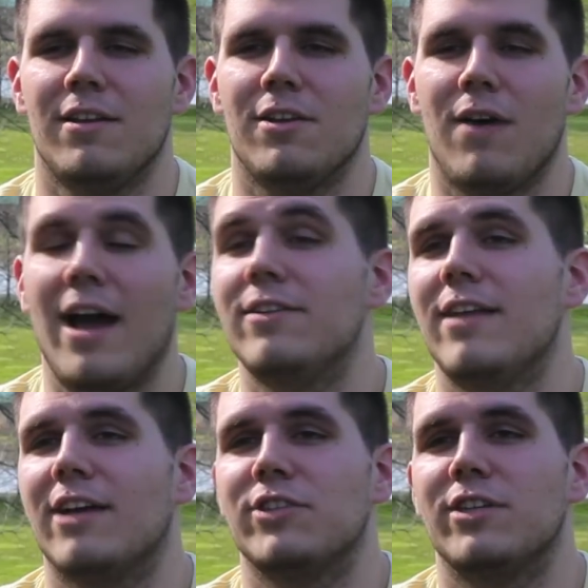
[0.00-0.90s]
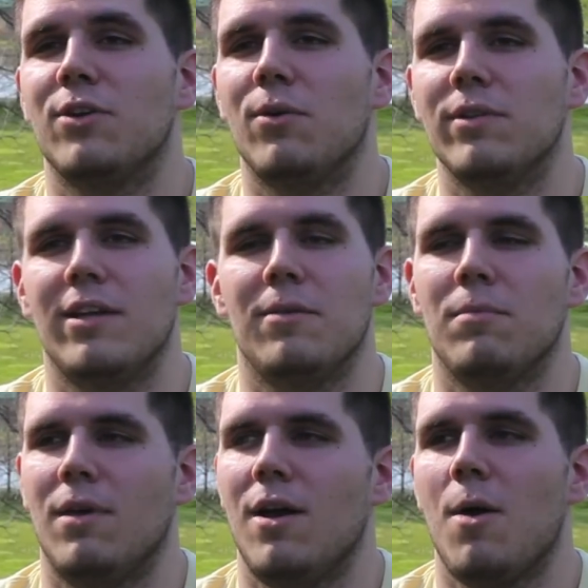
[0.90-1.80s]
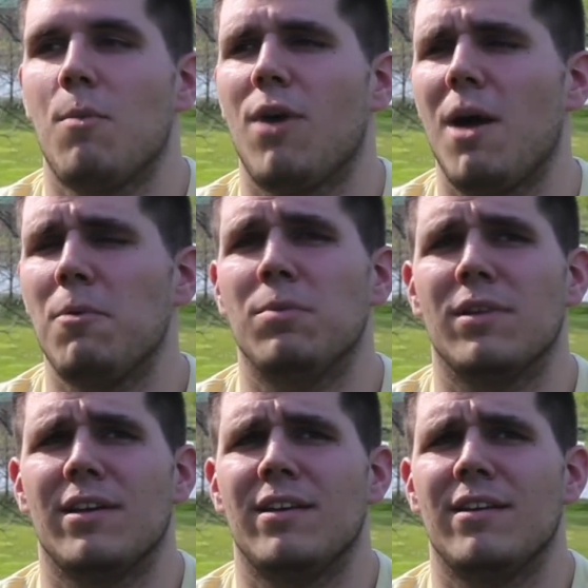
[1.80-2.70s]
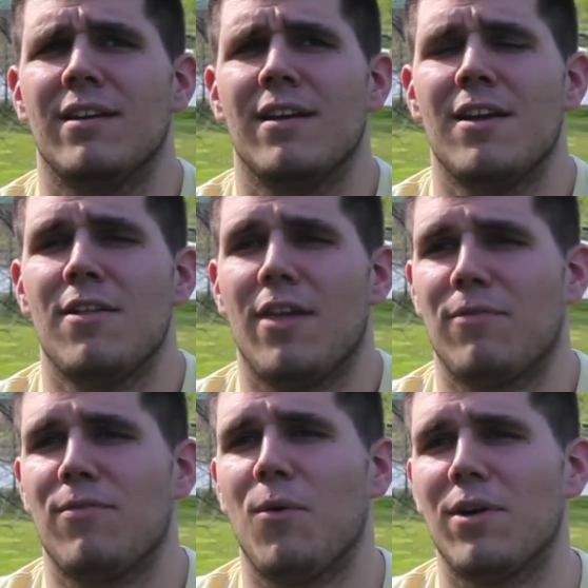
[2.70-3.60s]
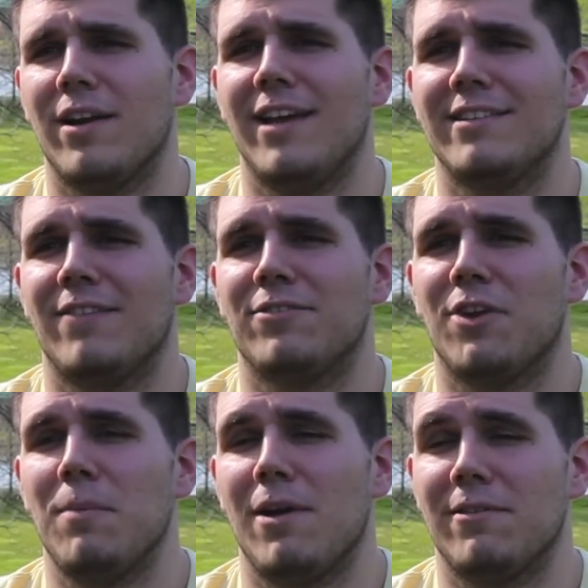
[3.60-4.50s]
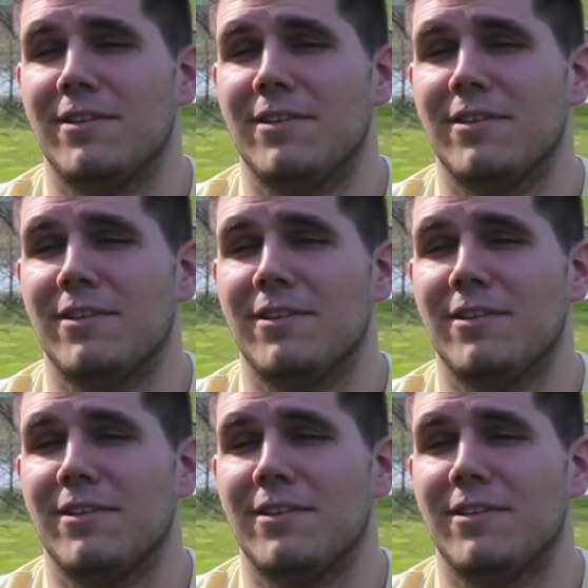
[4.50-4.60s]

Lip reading: You know, I actually had told him probably like 4 days after I met her.